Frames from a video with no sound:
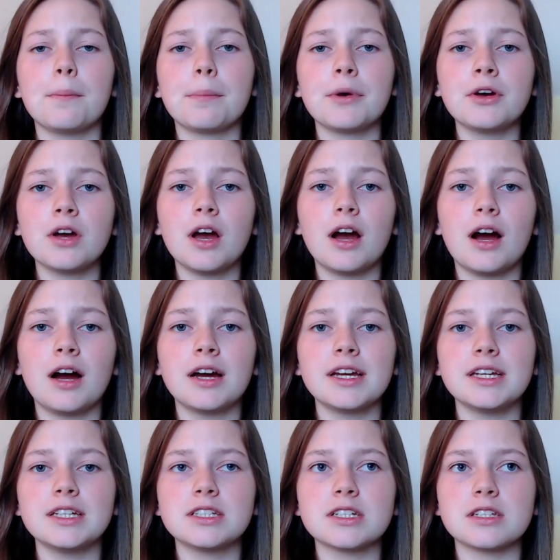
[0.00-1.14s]
But
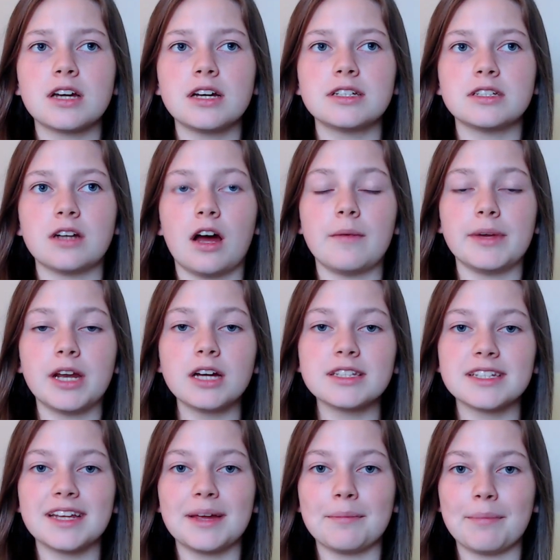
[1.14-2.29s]
I decided, I
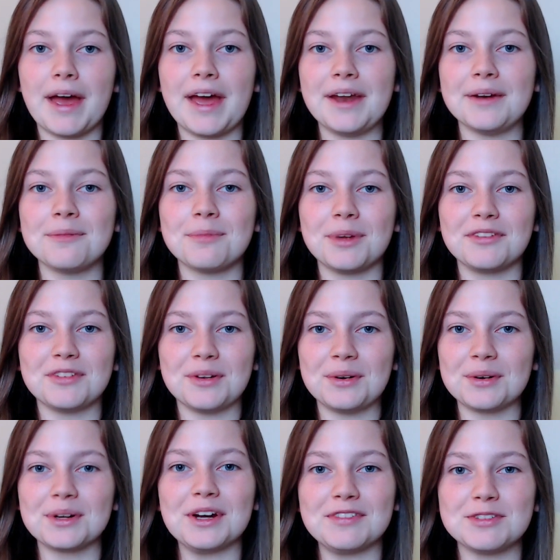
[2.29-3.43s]
did it in pen, but if you're
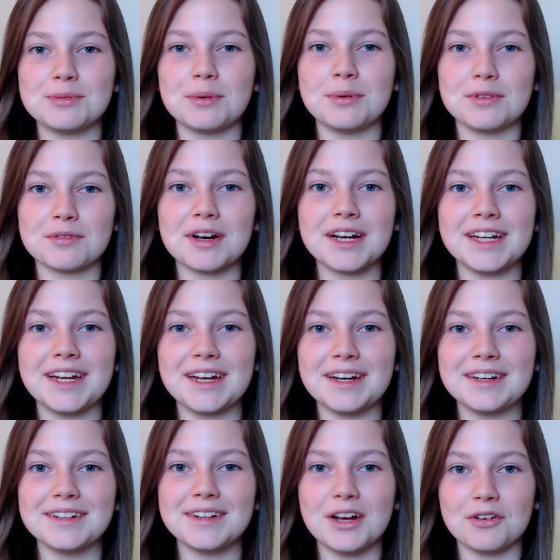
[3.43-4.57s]
not comfortable with writing
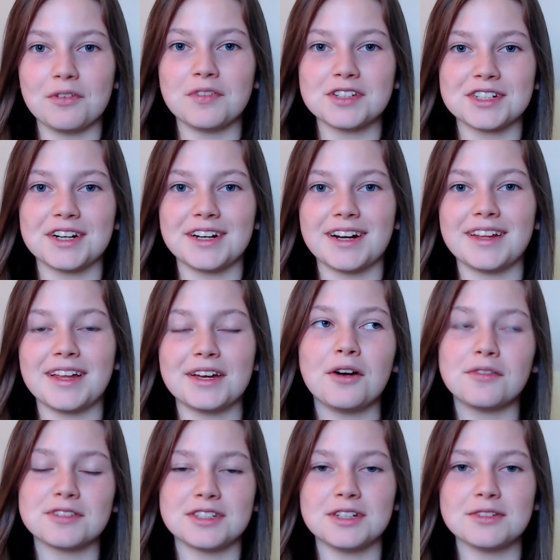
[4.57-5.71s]
in a revision guide, I
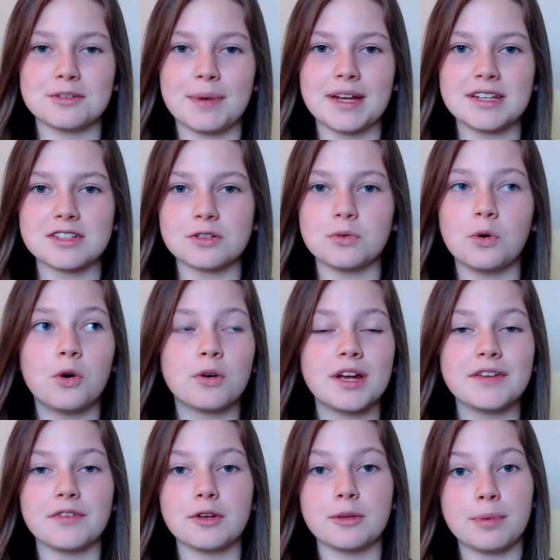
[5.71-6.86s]
obviously use a pencil, or
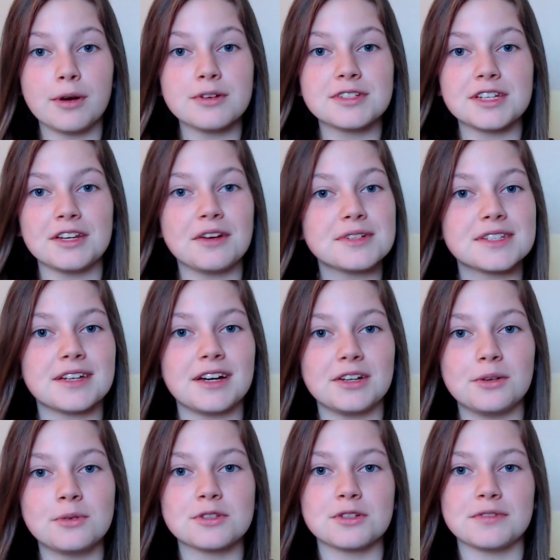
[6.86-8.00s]
even the post-it notes that I
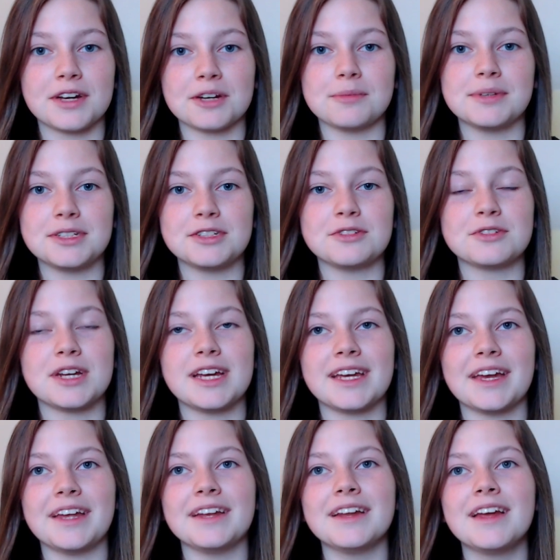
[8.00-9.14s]
also recommended you take
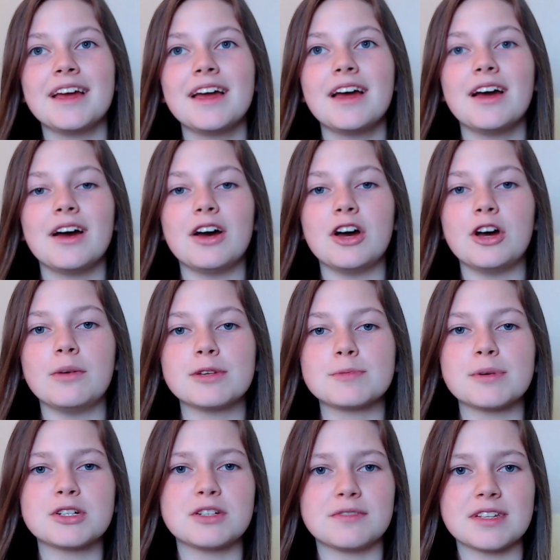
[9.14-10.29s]
in.
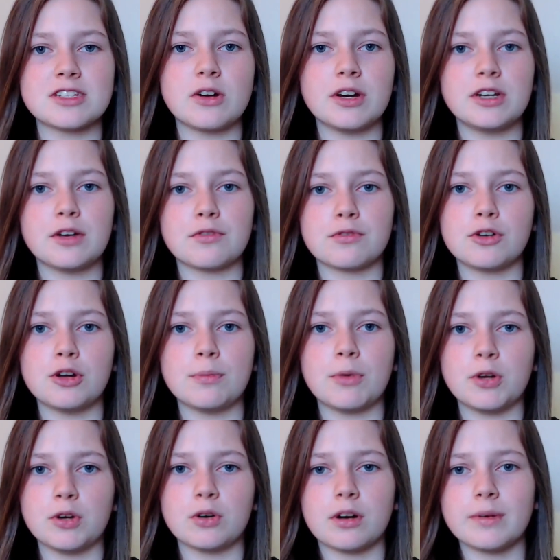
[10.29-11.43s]
Especially if there's not enough room, or
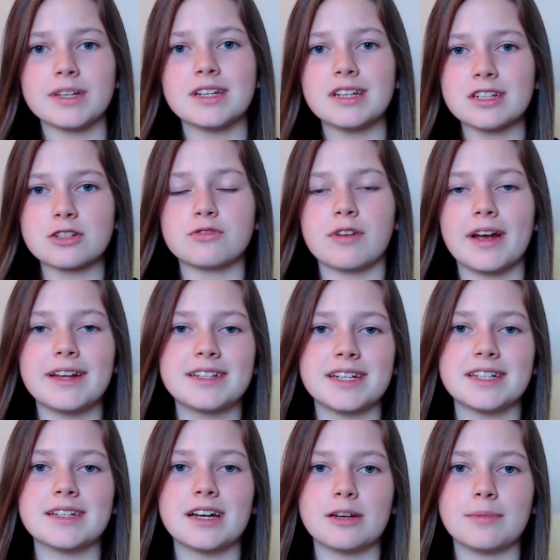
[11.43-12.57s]
you're going into great
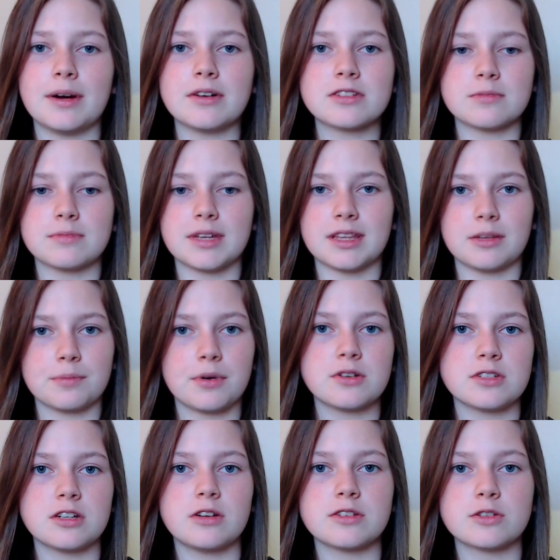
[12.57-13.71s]
detail about something, the
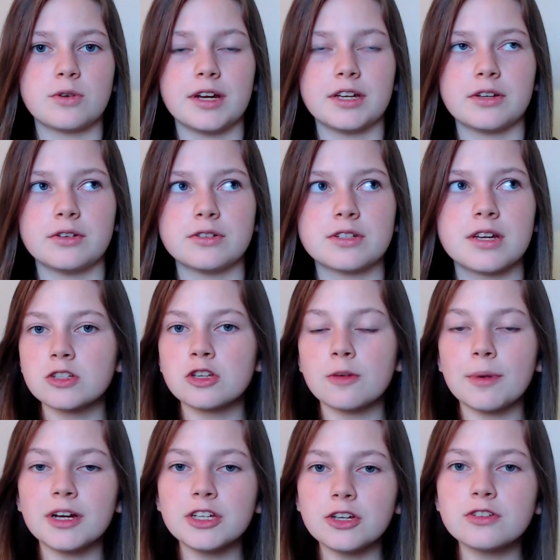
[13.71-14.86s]
post-it note is quite good. So
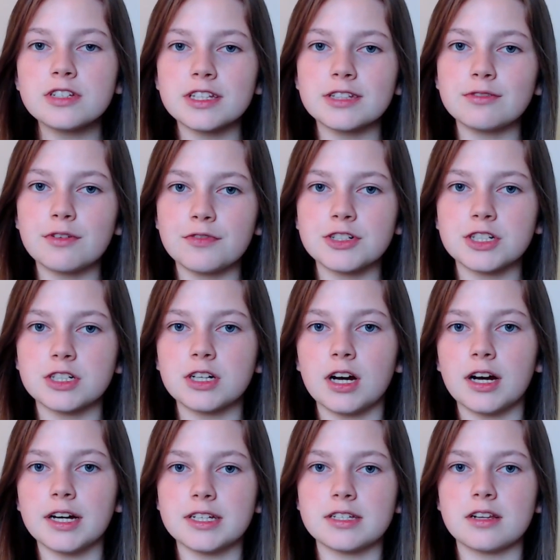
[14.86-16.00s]
by using the revision
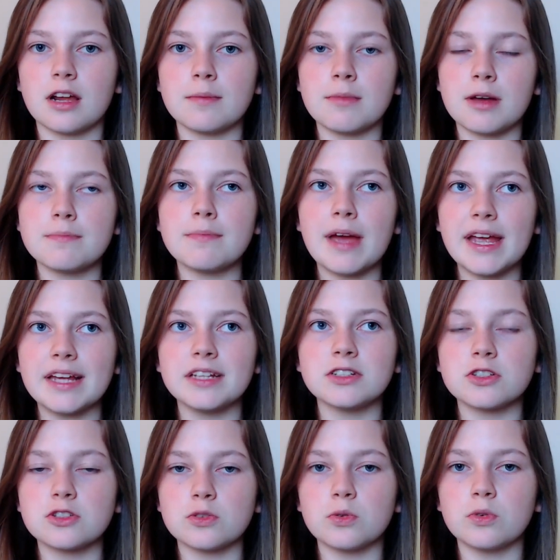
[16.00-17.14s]
guide as like my main
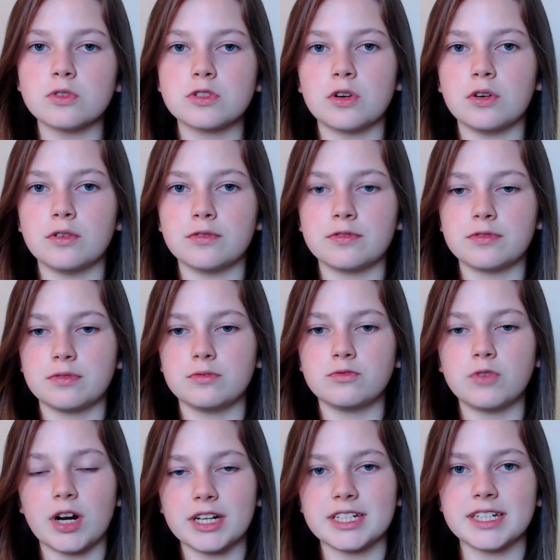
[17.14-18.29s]
source of
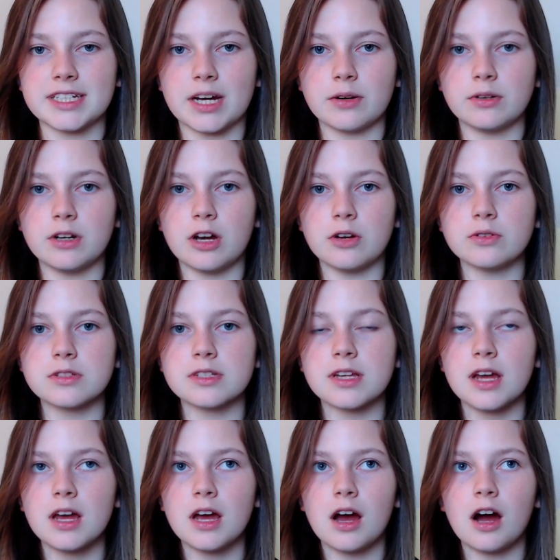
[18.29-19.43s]
writing down notes,
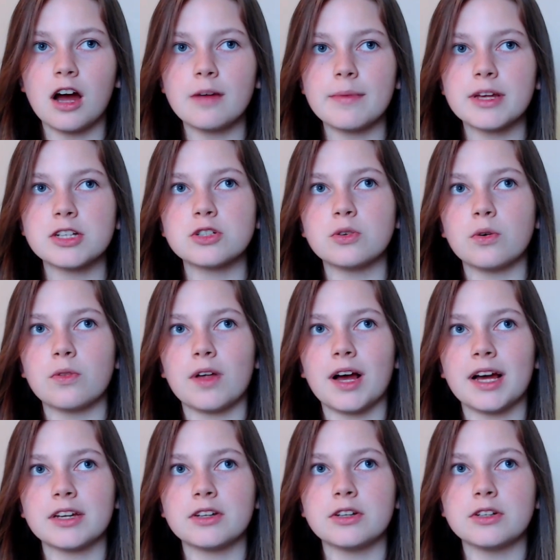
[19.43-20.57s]
I made sure that
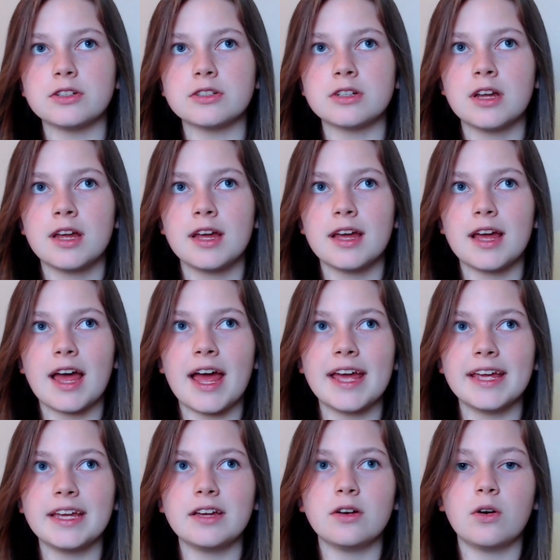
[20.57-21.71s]
I could
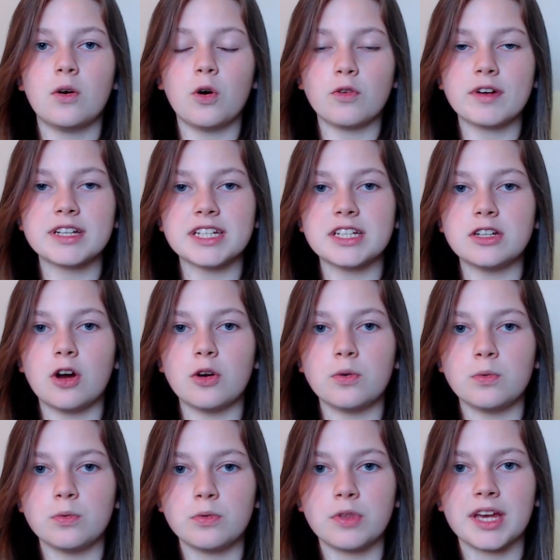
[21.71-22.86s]
already know
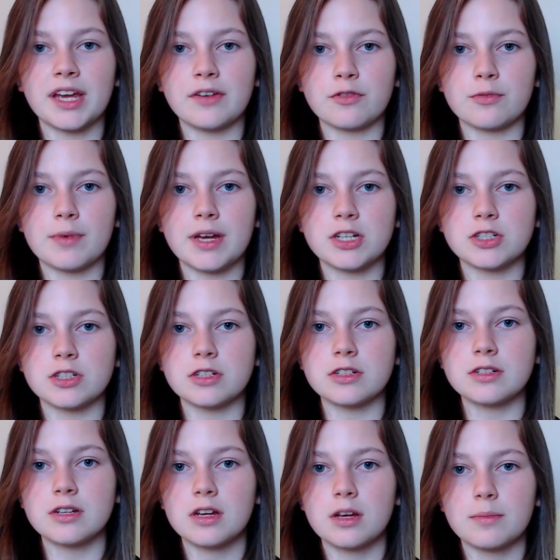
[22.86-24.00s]
the key
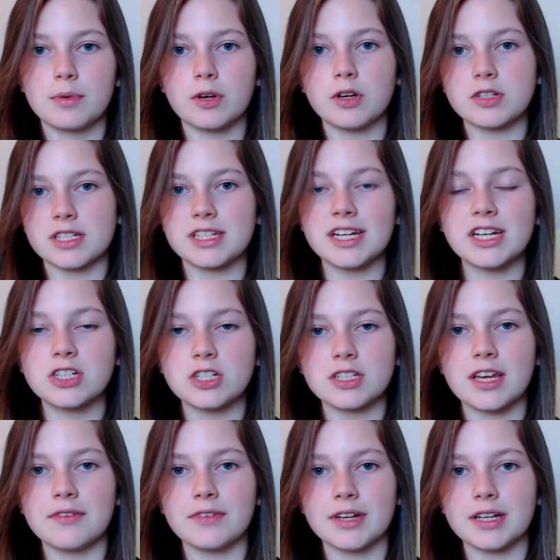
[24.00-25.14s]
information, because the teacher's
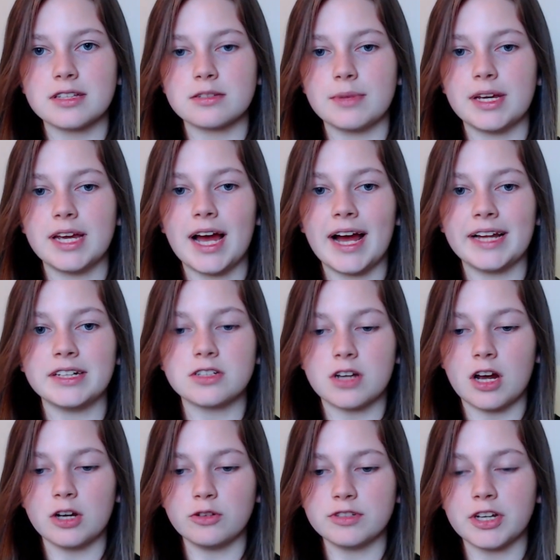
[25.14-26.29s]
giving it to me and
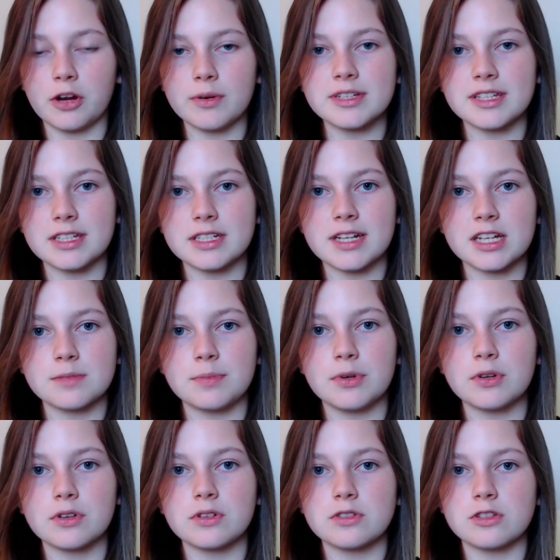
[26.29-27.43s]
I already know it's in the
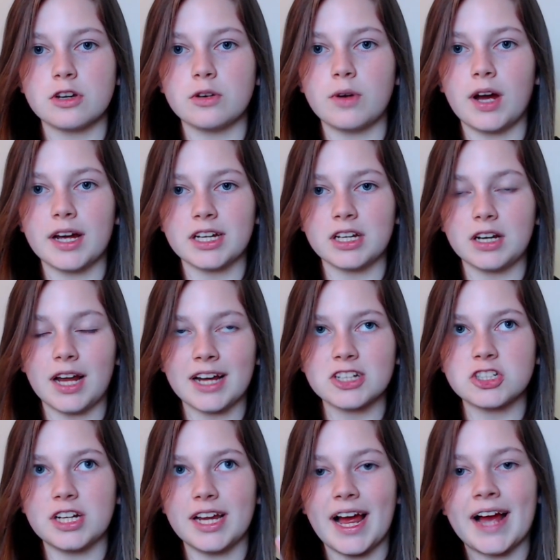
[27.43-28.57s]
textbook, so I can
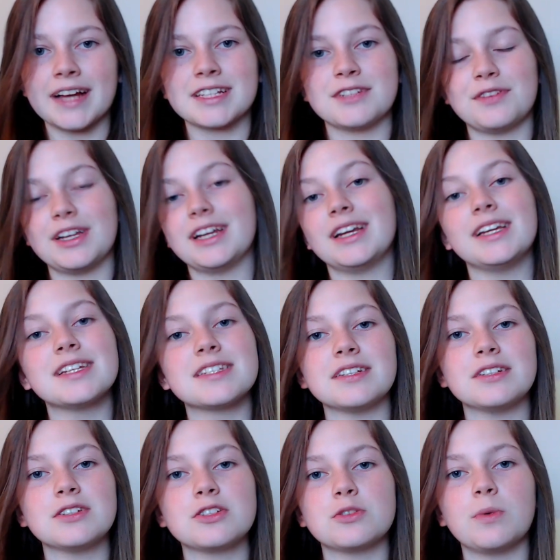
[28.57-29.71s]
actually actively
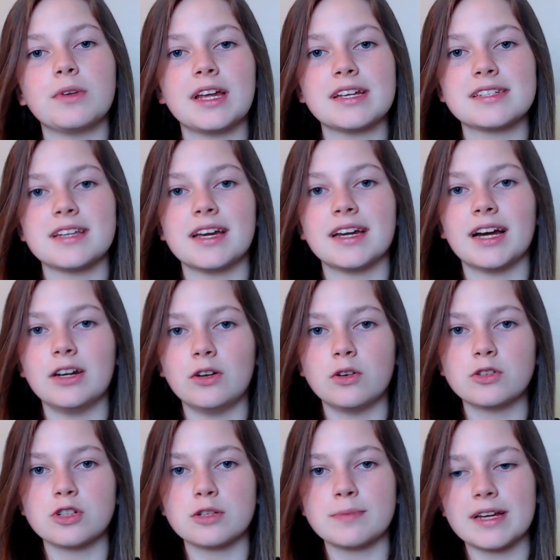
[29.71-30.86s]
listen to what they're saying and
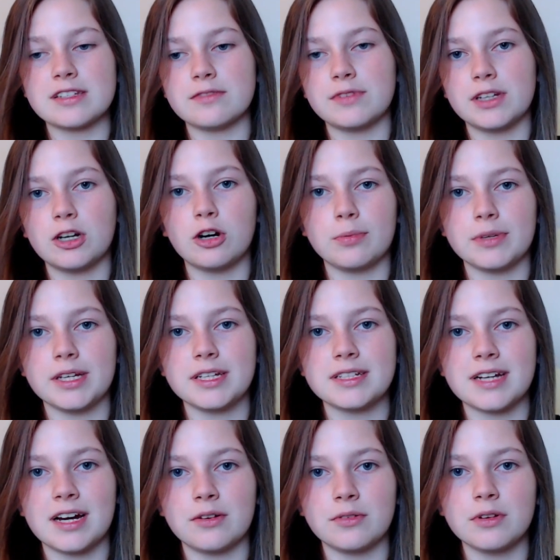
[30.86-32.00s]
not just passively copy it
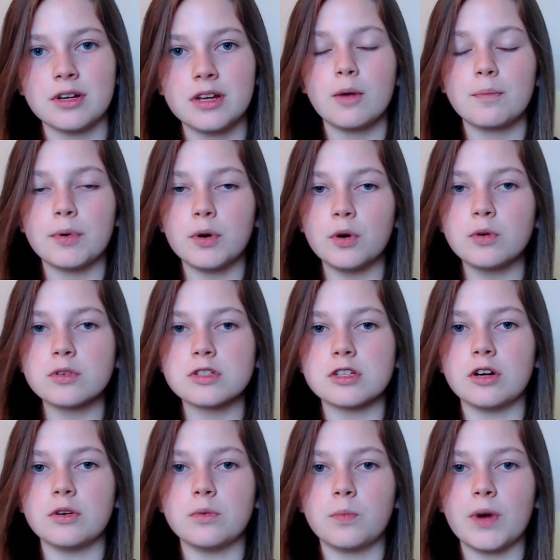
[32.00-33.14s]
down. But
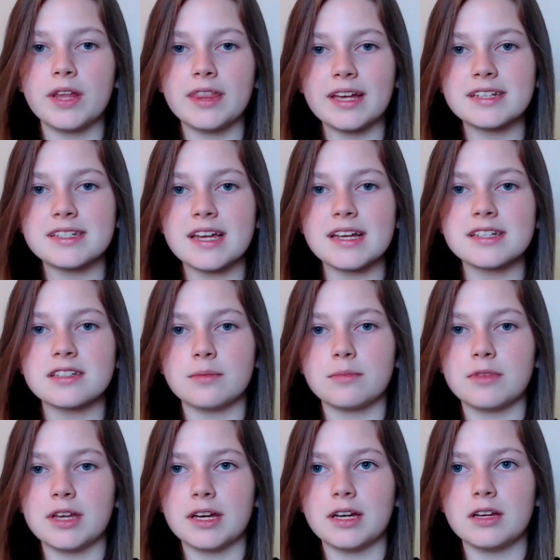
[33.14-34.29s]
also, when they say
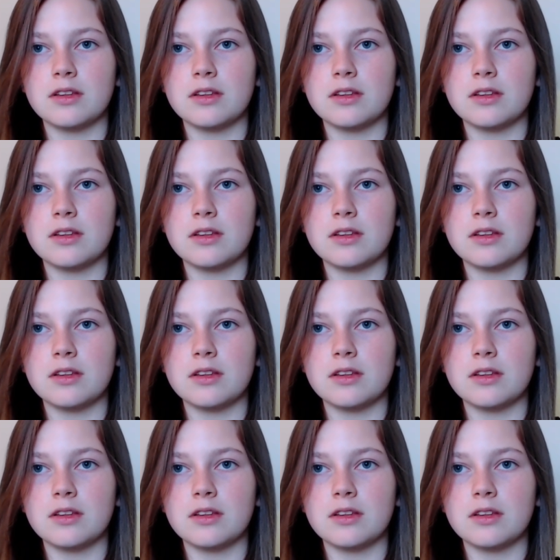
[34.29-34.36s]
something